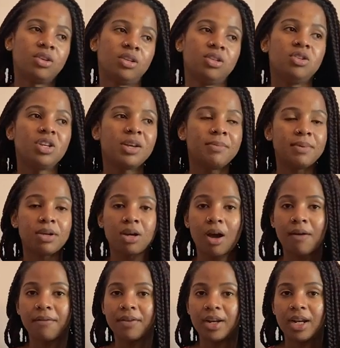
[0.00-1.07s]
you can be
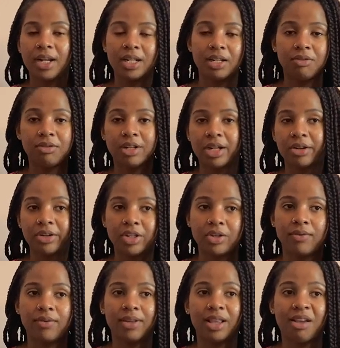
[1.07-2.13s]
confident in different areas
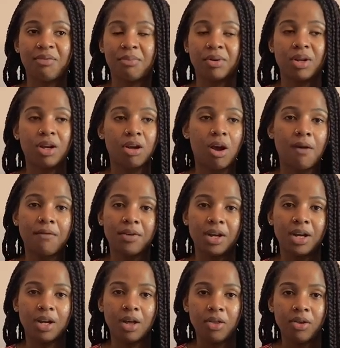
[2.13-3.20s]
of your life, but not
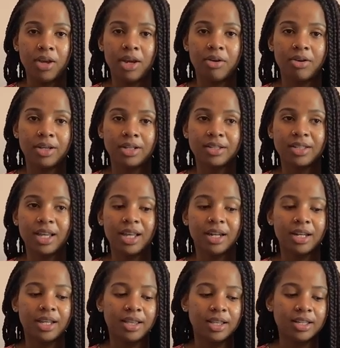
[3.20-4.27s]
confident in other areas.
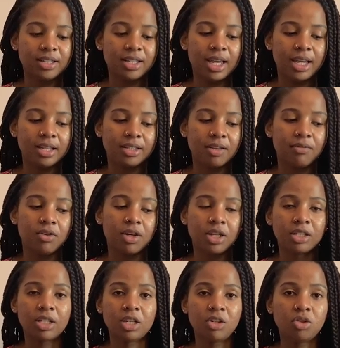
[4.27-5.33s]
And in this case, if you
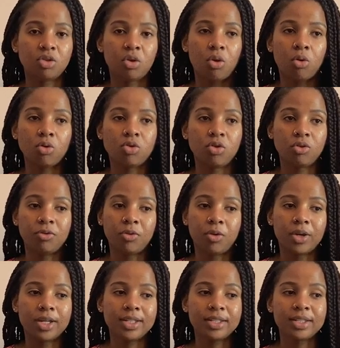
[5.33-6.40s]
continue to hold your
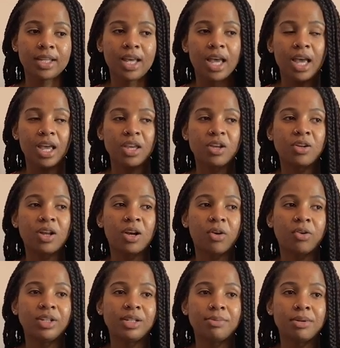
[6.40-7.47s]
voice, you're not
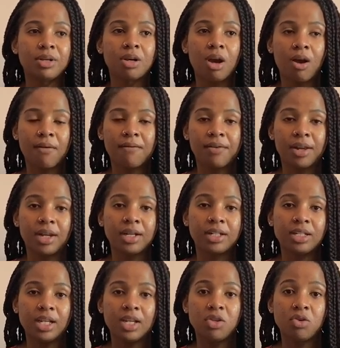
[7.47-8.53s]
going to be
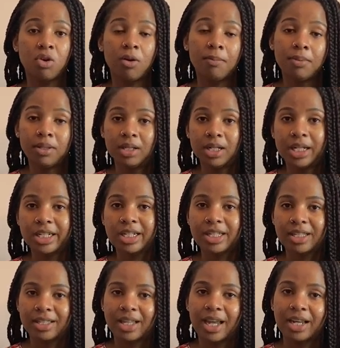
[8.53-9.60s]
confident in your ability to
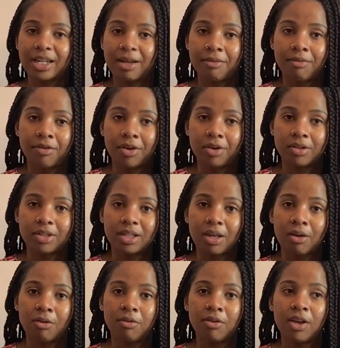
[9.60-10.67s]
stand up for
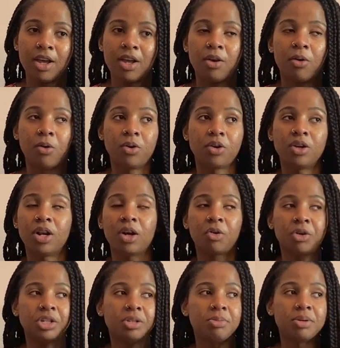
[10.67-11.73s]
yourself, or you're not
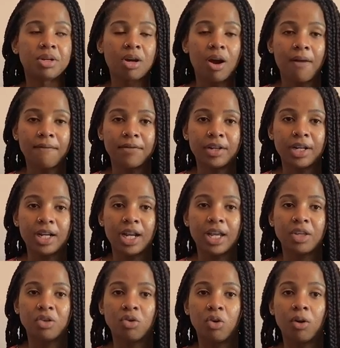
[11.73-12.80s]
going to be confident
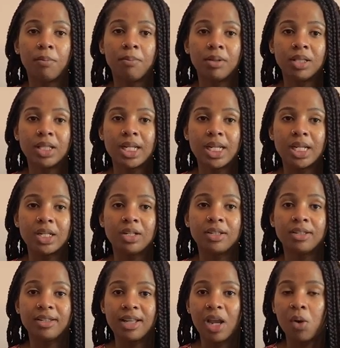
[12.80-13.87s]
in your ability to
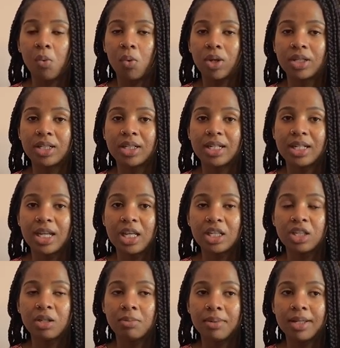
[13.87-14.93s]
say what
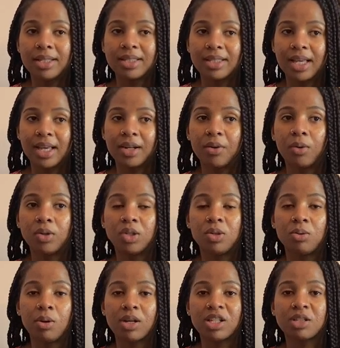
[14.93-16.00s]
needs to be said or
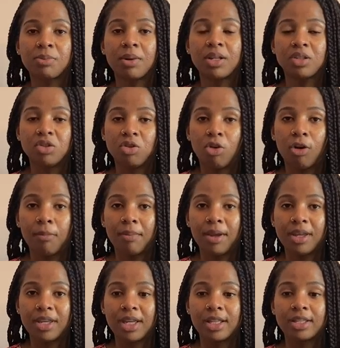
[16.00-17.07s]
to express your
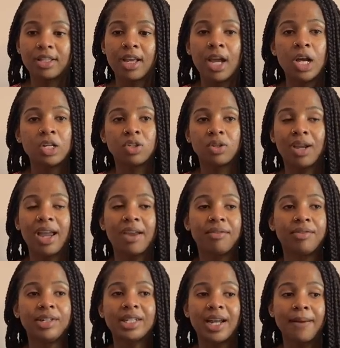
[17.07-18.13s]
opinions. So
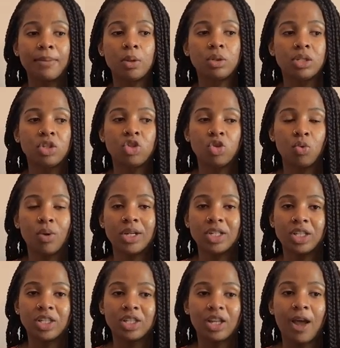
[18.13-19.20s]
every time those
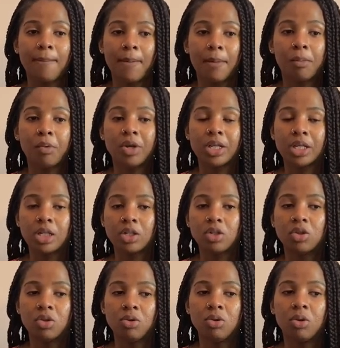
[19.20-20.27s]
situations come up where you need to
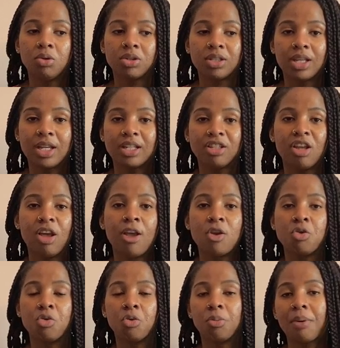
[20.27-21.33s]
do those things,
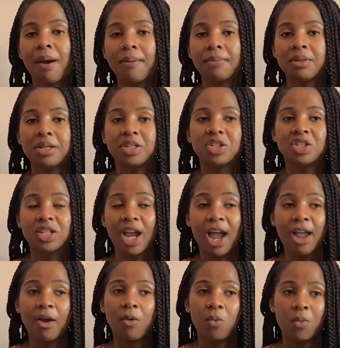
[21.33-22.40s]
you will probably
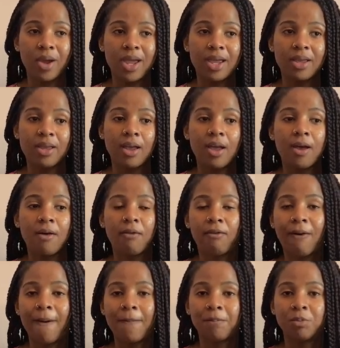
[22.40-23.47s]
shy away
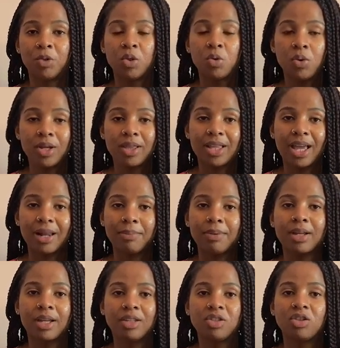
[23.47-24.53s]
from doing that
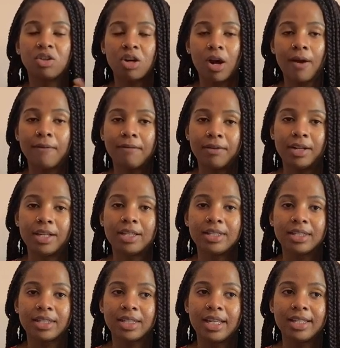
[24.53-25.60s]
because your
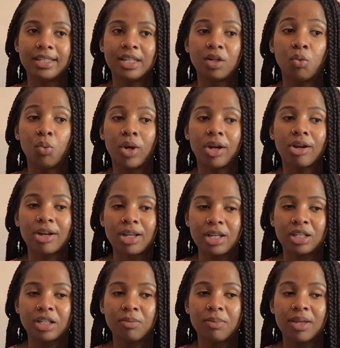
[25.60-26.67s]
confidence isn't where it
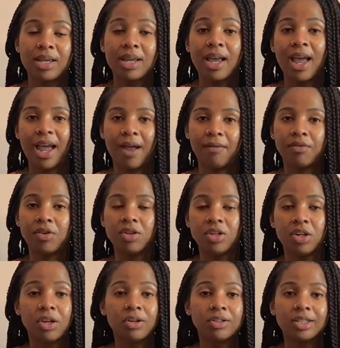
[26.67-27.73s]
needs to be after
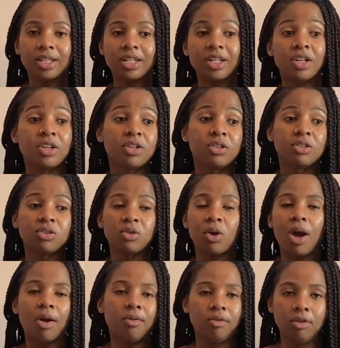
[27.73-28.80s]
years and years or
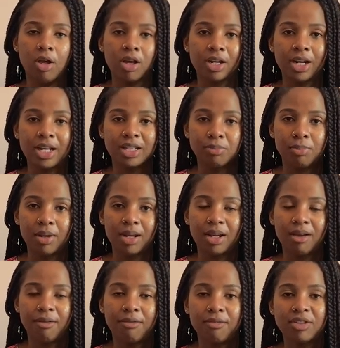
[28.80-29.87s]
however long it has been
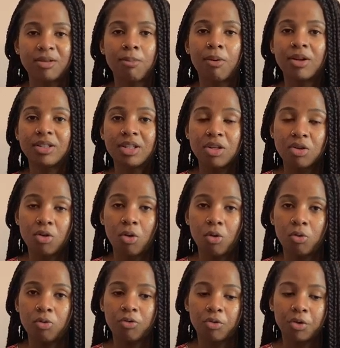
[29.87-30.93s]
of suppressing your
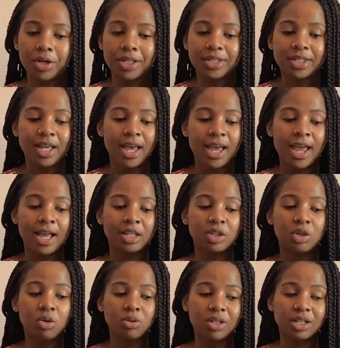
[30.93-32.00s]
own voice and
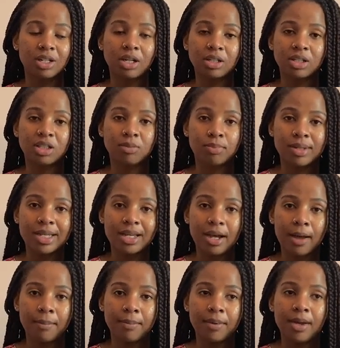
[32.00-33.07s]
choosing not to speak
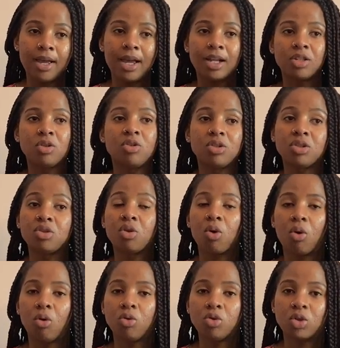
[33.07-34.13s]
up and choosing to
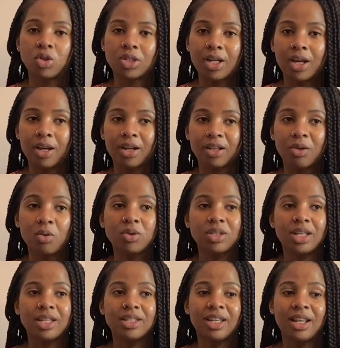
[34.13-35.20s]
hold your tongue. Those
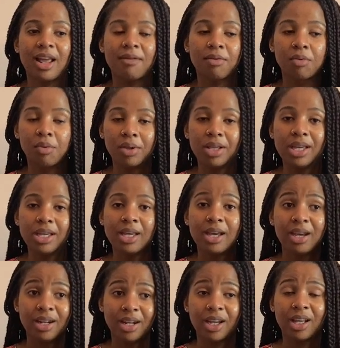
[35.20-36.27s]
things can have a really
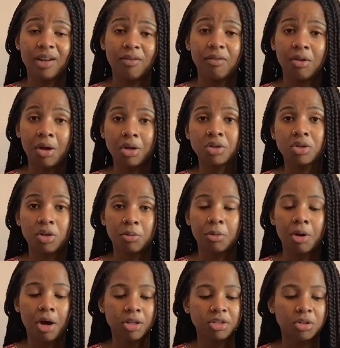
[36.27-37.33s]
negative long-term
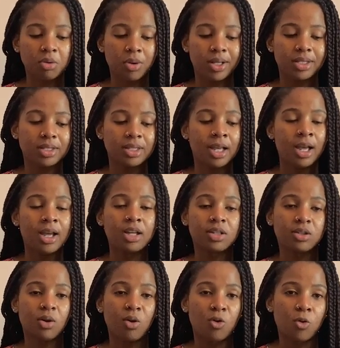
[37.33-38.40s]
consequence.
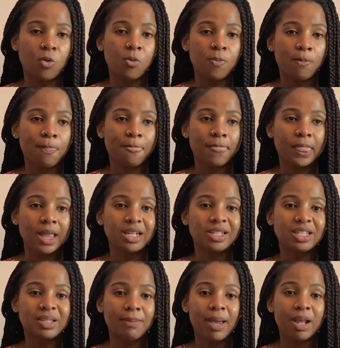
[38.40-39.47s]
So it's
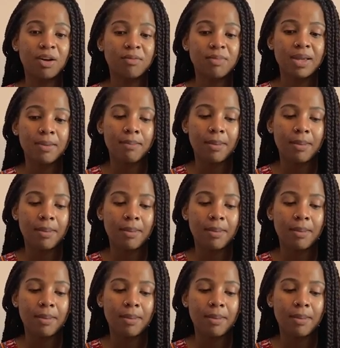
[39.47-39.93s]
just a matter of being